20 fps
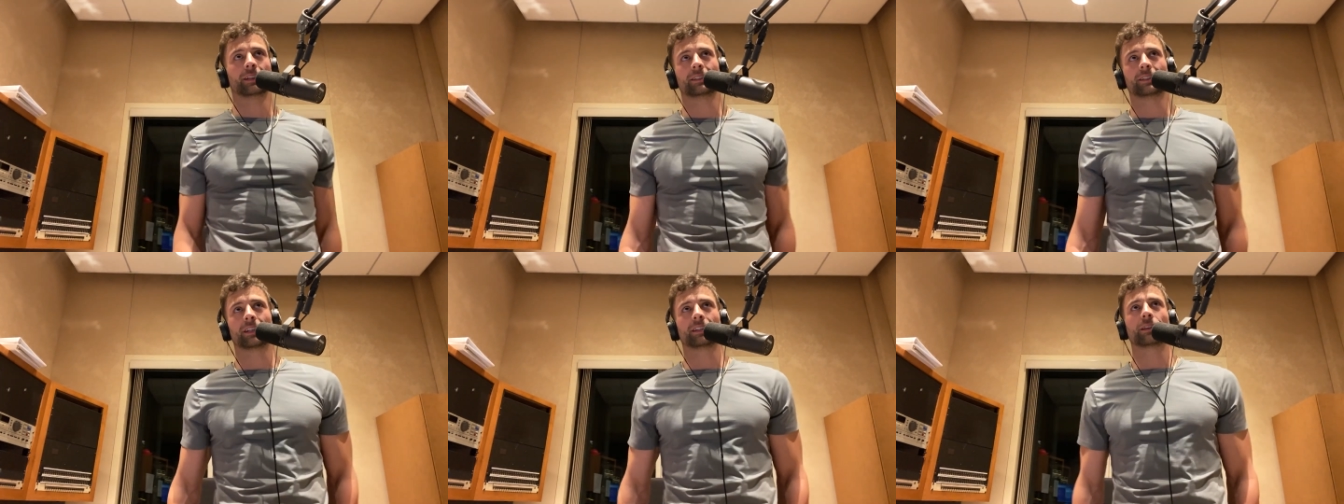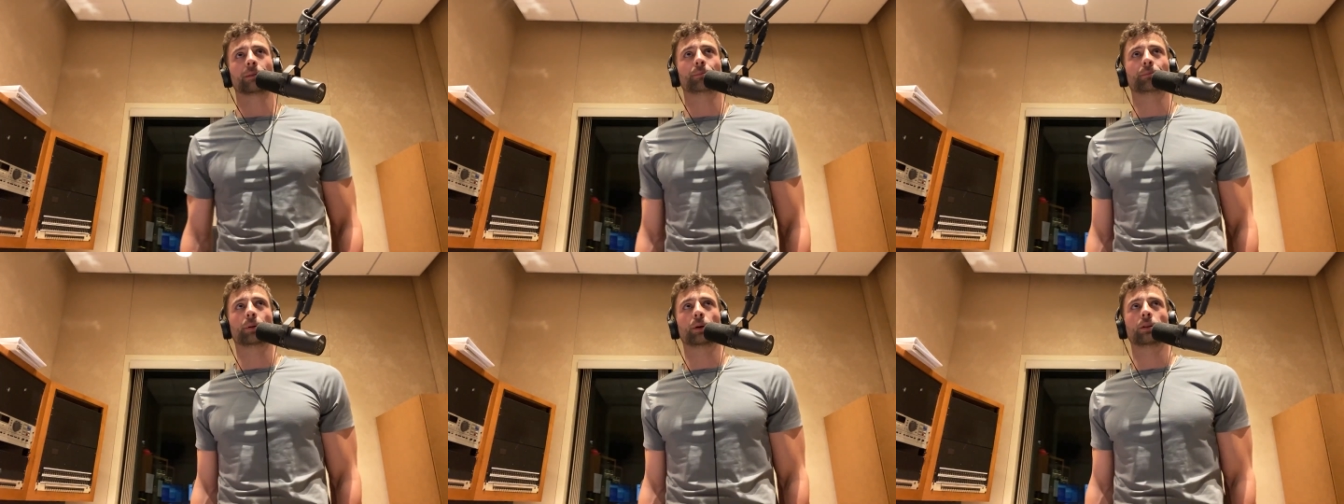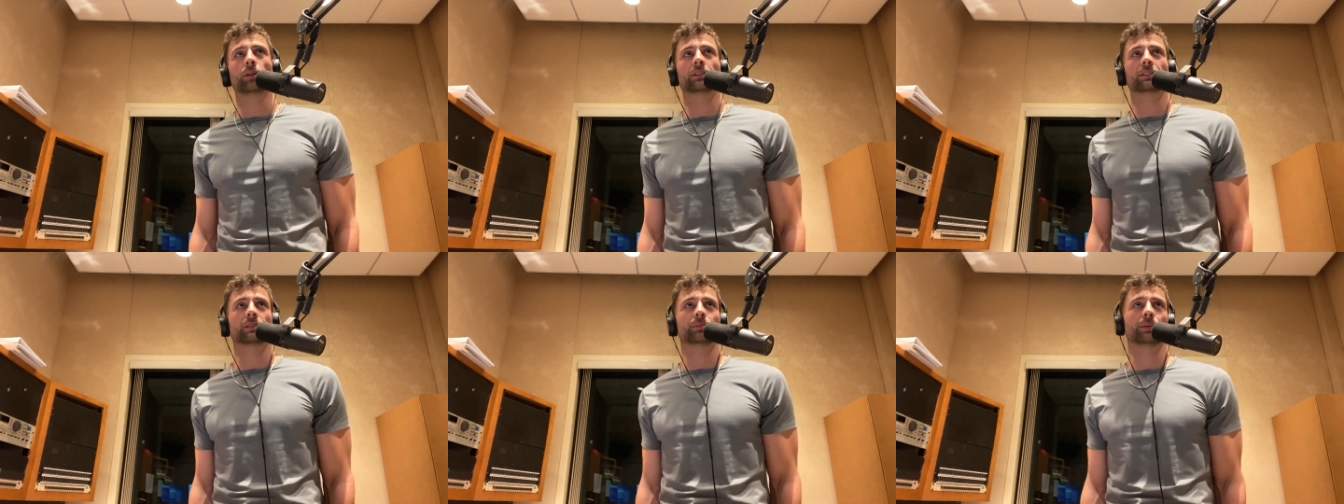take the
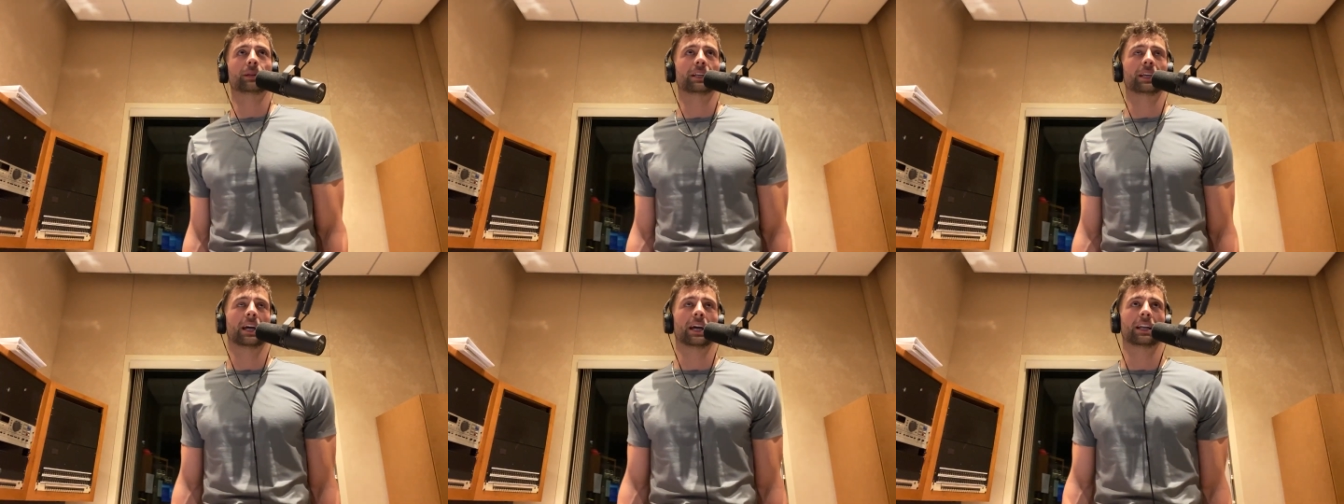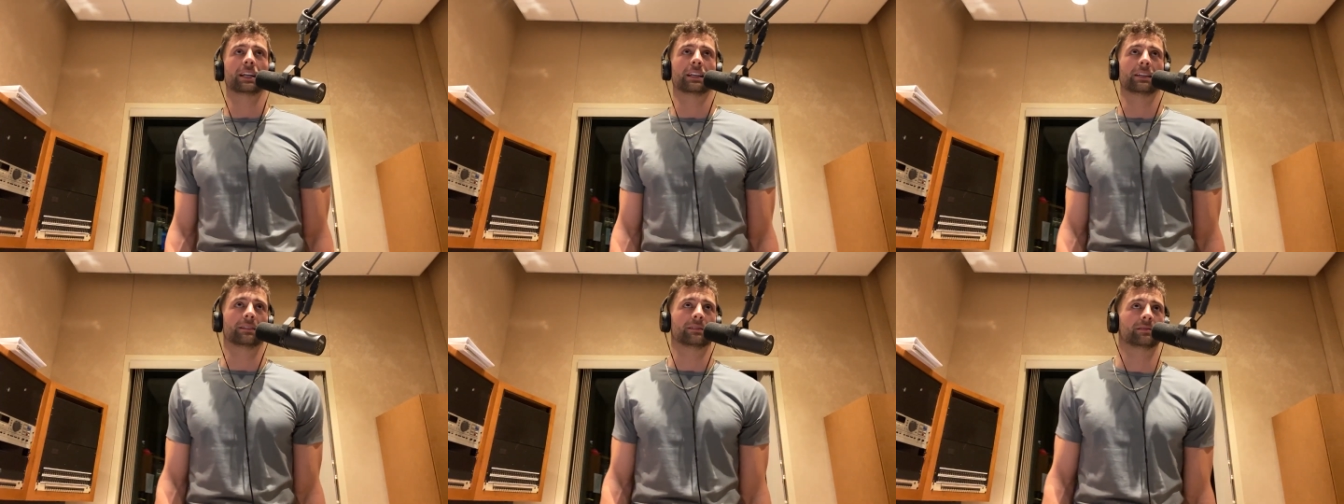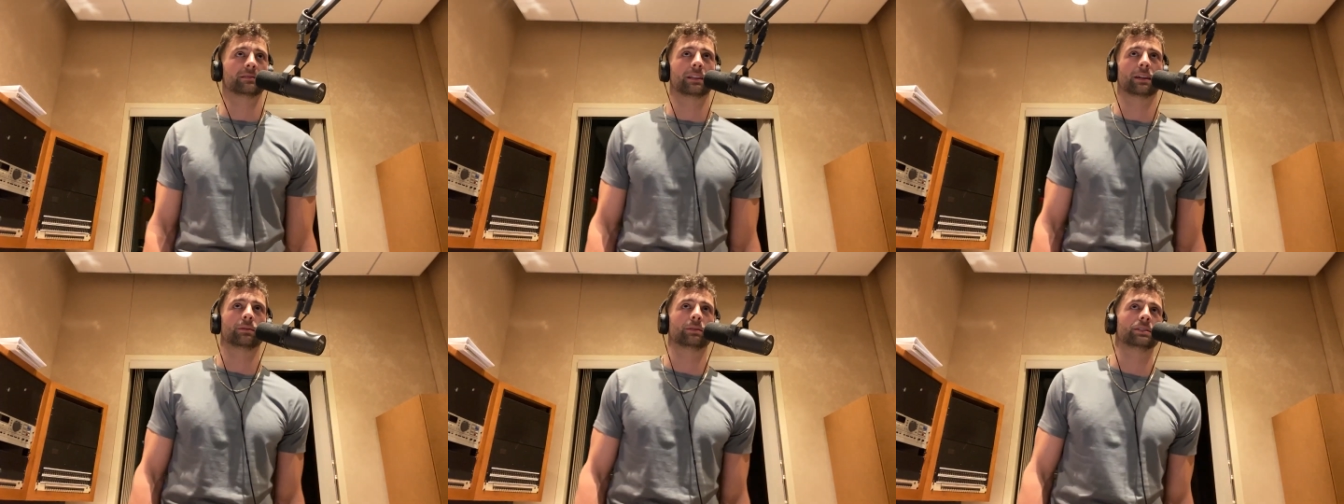bowl of spaghetti
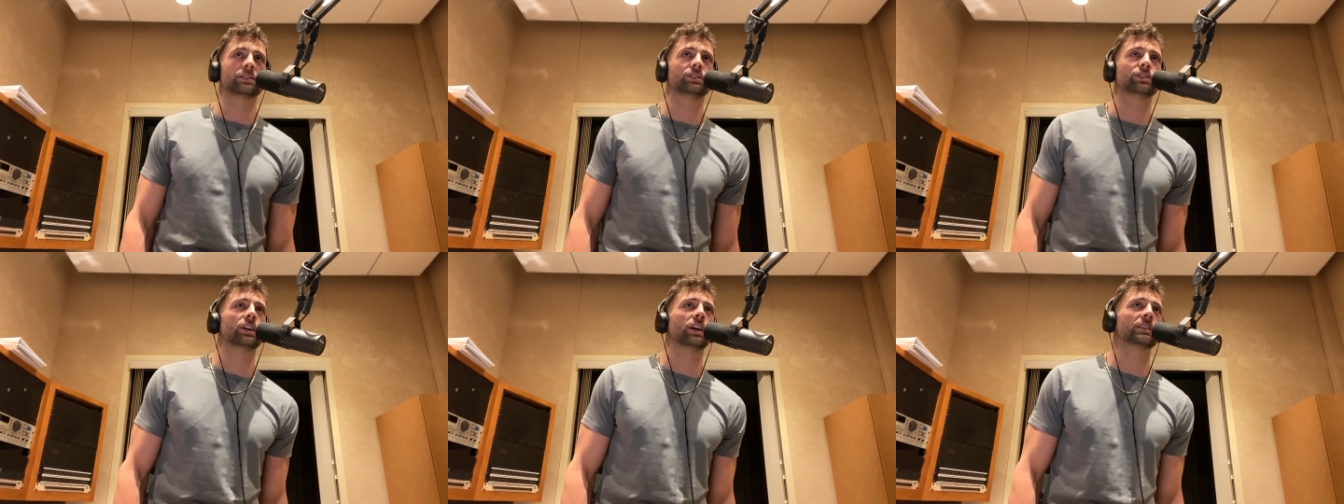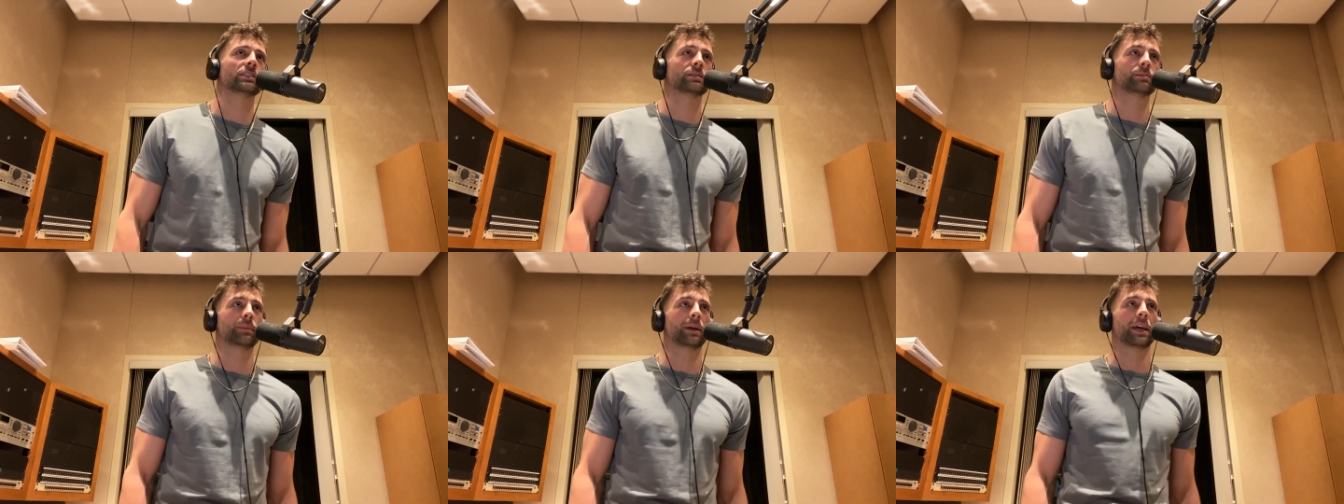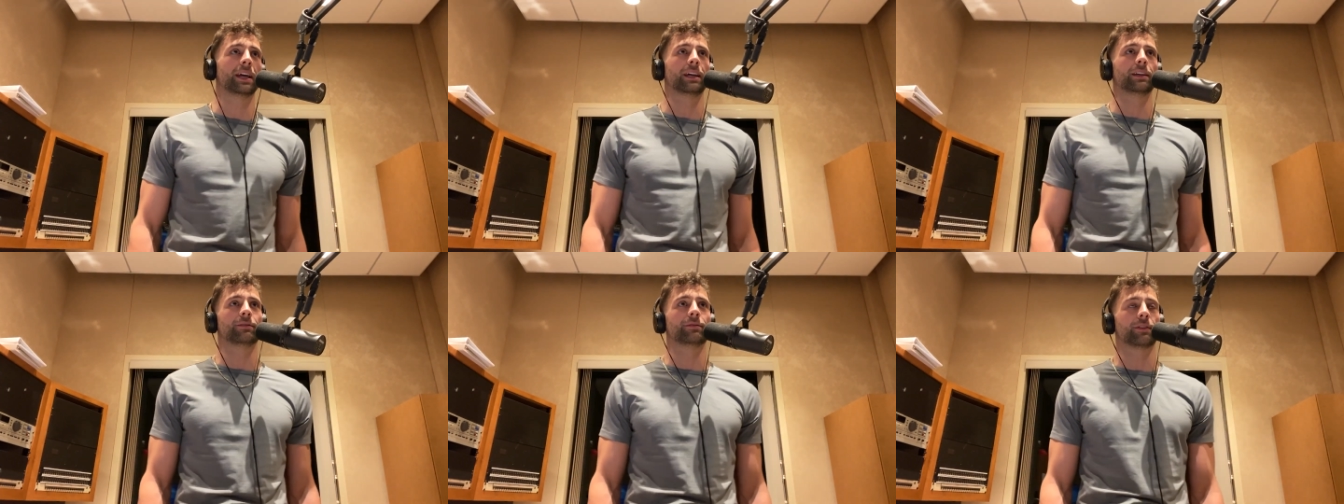that we just
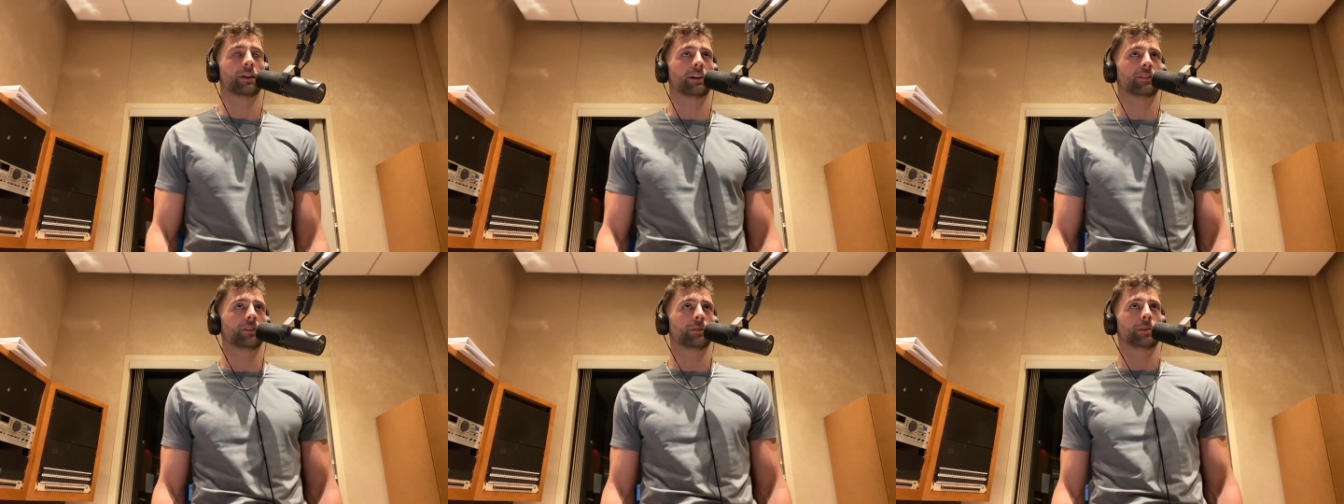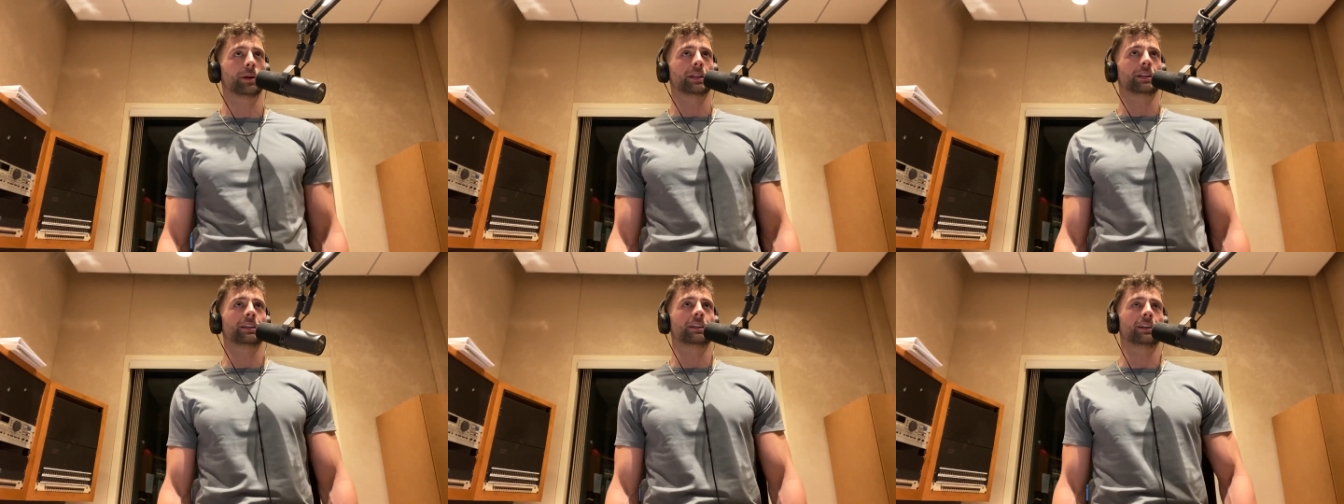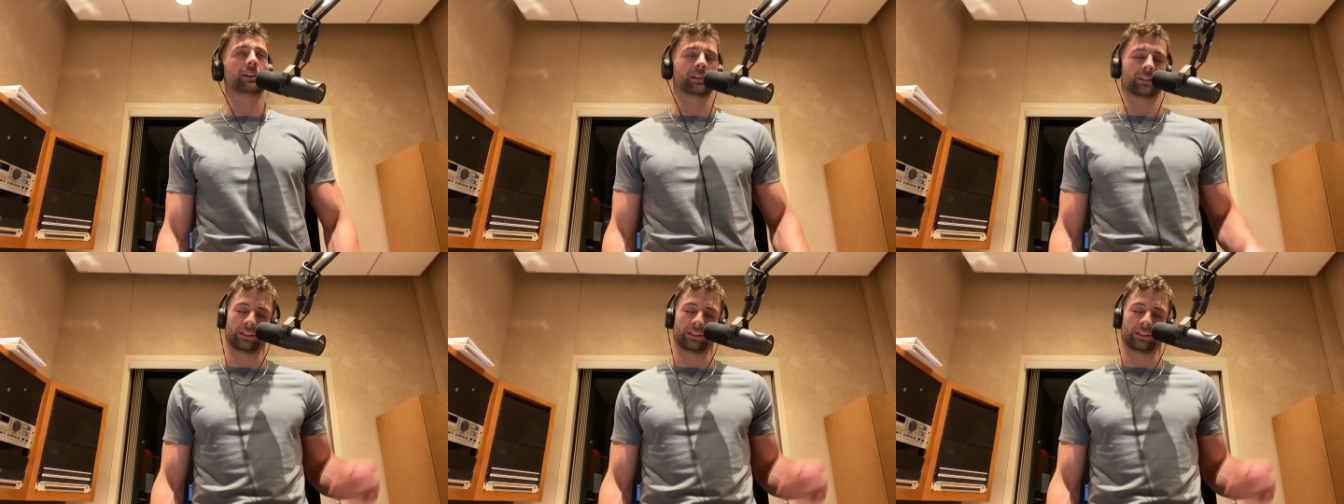made for everybody here.